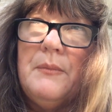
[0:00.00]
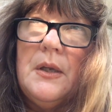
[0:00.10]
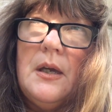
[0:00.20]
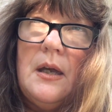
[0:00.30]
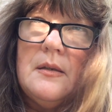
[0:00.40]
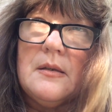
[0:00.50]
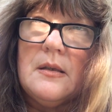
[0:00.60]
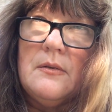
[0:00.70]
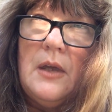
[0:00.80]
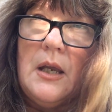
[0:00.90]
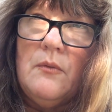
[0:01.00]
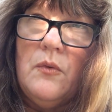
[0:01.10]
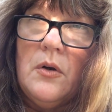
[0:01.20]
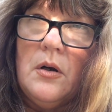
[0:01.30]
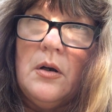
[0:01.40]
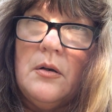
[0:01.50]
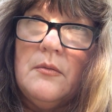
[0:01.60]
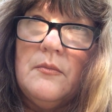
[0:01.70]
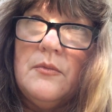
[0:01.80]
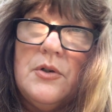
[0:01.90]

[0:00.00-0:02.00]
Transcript: because they were